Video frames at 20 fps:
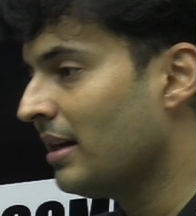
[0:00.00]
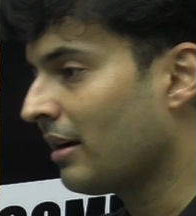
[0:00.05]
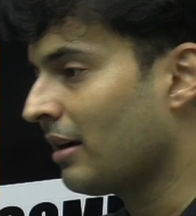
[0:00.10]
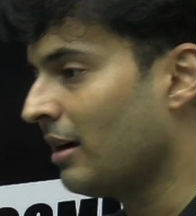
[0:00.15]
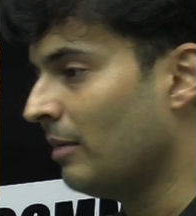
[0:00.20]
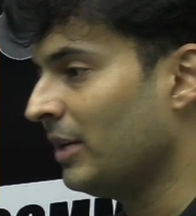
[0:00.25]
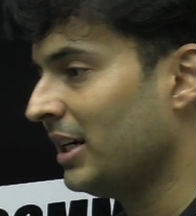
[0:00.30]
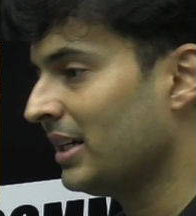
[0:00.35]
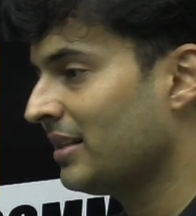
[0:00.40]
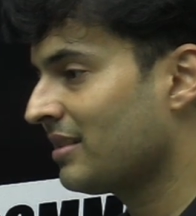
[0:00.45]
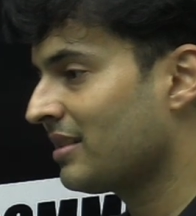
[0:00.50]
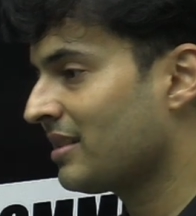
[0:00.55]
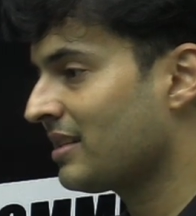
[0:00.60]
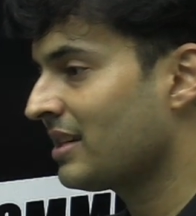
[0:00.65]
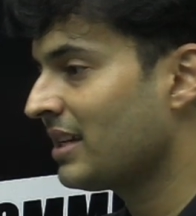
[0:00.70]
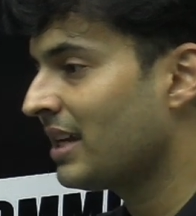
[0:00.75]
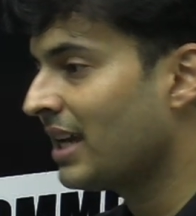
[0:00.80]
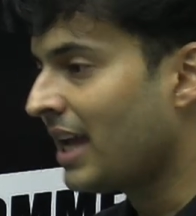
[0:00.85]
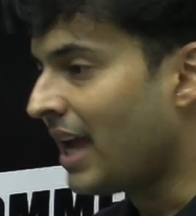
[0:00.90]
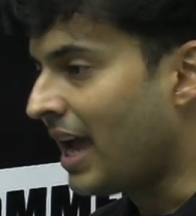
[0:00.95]
the
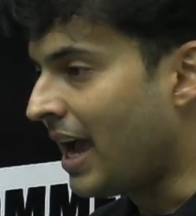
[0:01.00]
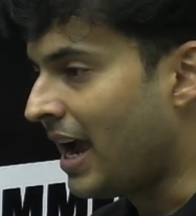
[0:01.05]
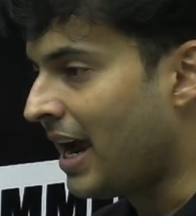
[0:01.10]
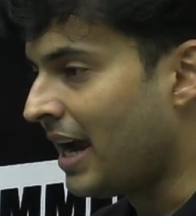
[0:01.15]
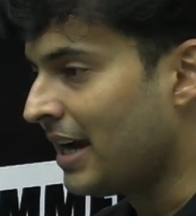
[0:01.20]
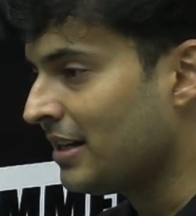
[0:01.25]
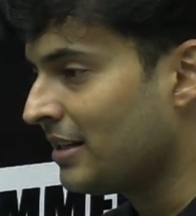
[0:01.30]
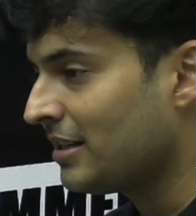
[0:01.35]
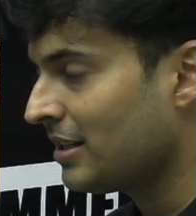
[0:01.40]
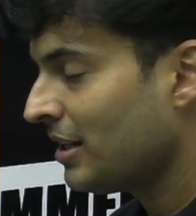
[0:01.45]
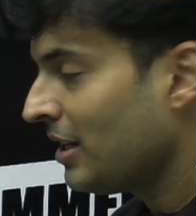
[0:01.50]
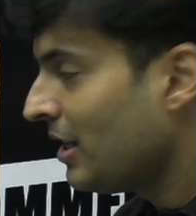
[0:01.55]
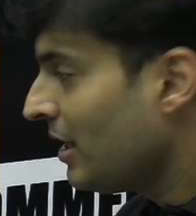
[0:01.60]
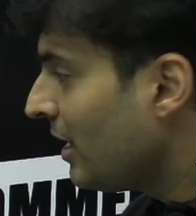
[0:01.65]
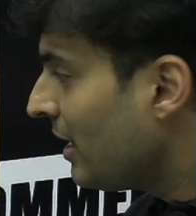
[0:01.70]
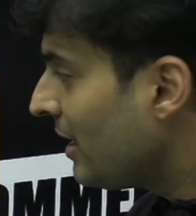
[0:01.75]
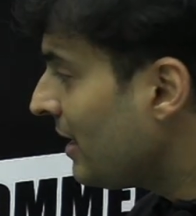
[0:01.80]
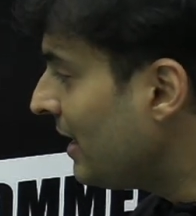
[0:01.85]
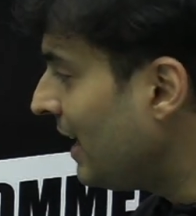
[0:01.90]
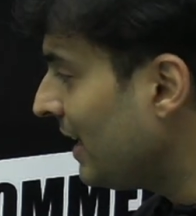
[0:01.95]
comments. And
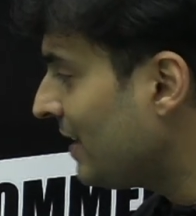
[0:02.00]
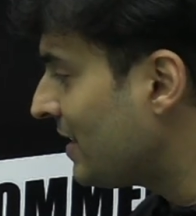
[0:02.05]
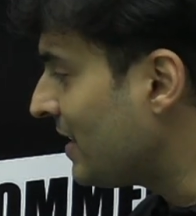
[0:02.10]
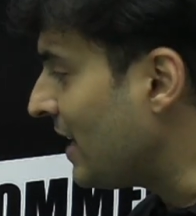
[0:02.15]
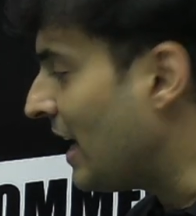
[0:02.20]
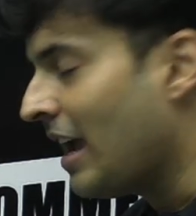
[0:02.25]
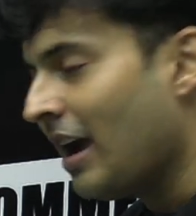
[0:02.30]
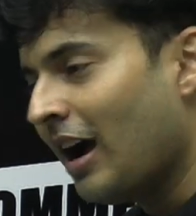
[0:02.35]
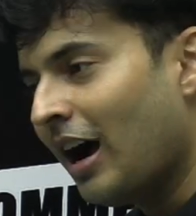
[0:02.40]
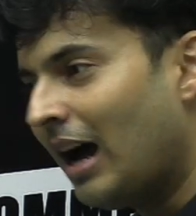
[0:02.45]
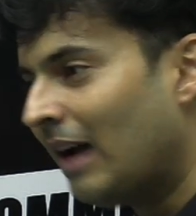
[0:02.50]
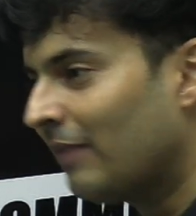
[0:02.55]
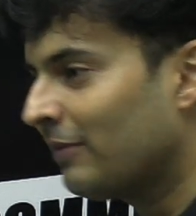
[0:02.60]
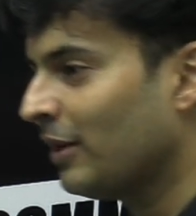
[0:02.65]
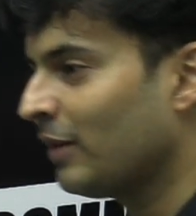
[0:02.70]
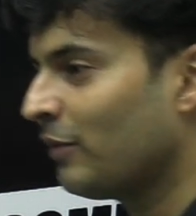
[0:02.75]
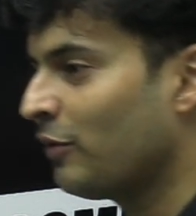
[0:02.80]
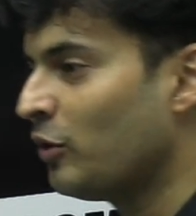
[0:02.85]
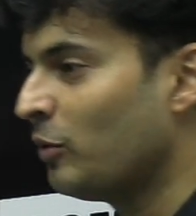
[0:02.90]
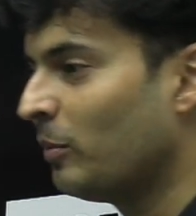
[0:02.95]
let's see
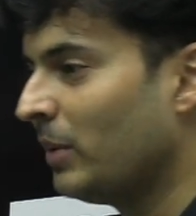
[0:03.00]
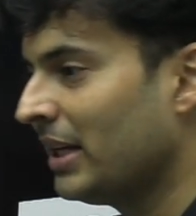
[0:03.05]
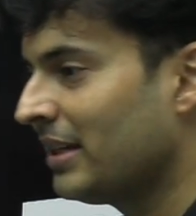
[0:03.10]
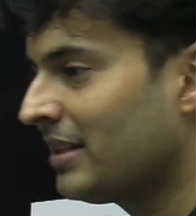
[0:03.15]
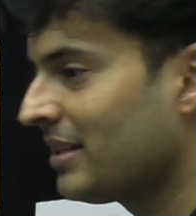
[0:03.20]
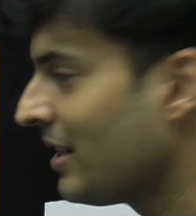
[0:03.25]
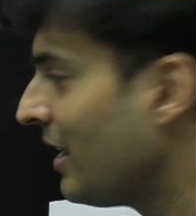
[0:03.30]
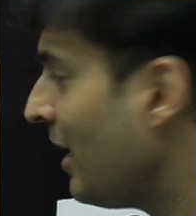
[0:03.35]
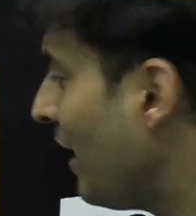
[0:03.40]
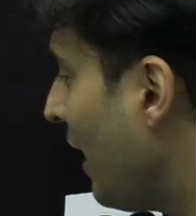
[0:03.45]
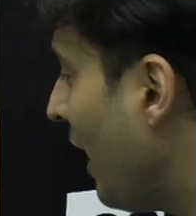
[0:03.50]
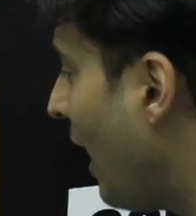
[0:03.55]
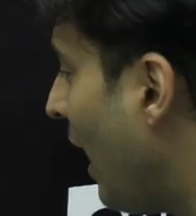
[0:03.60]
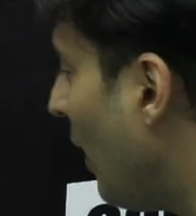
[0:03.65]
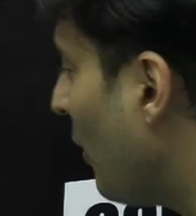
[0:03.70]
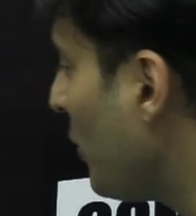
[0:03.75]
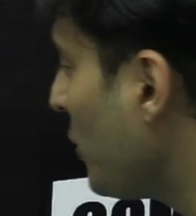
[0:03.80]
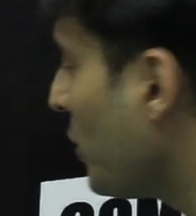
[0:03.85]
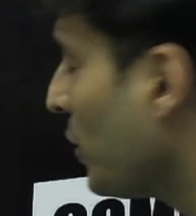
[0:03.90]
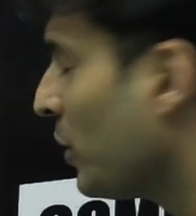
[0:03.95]
after a few months
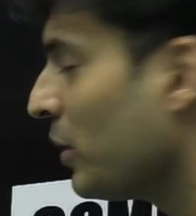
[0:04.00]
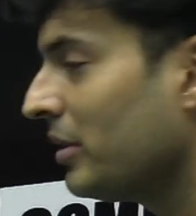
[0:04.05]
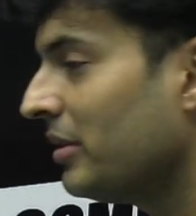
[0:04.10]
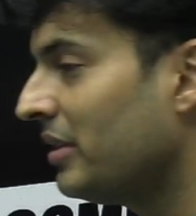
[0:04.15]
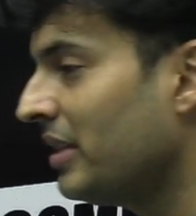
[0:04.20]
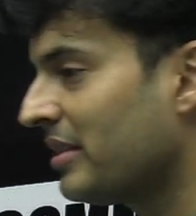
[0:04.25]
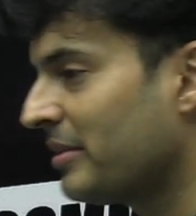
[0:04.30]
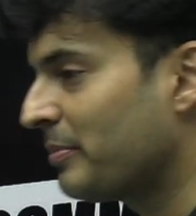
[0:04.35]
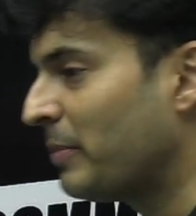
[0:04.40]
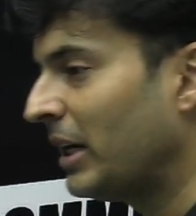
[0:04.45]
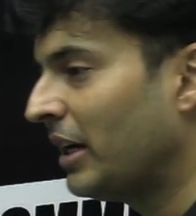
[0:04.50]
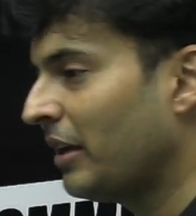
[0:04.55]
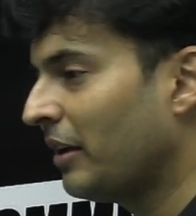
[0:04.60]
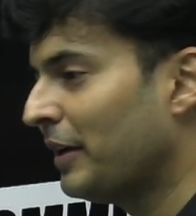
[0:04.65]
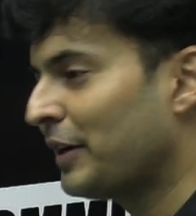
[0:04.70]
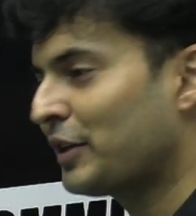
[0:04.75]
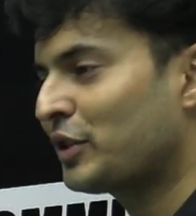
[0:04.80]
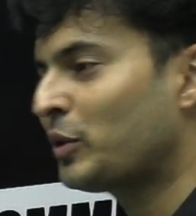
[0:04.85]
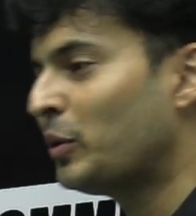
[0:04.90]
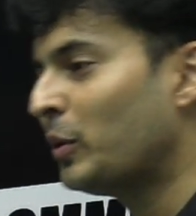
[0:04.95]
how this
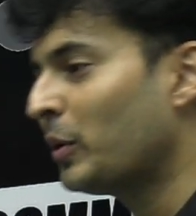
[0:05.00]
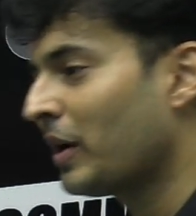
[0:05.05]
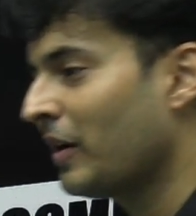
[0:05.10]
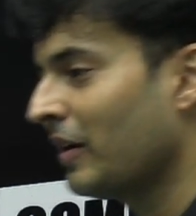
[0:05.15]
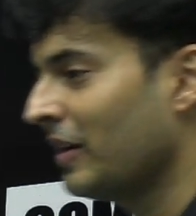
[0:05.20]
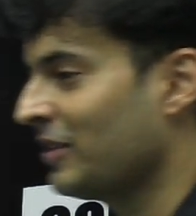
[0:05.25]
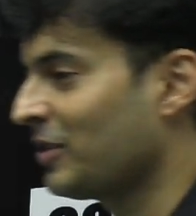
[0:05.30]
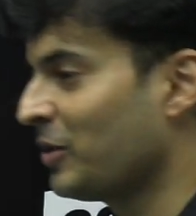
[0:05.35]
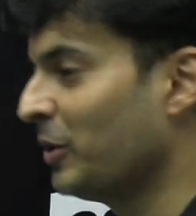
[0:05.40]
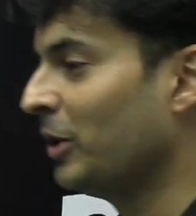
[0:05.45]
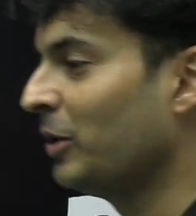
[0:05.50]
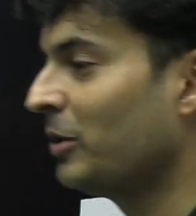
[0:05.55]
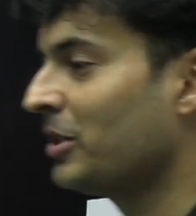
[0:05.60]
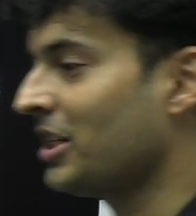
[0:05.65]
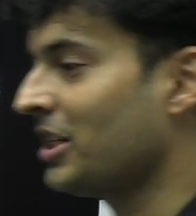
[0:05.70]
particular score is going to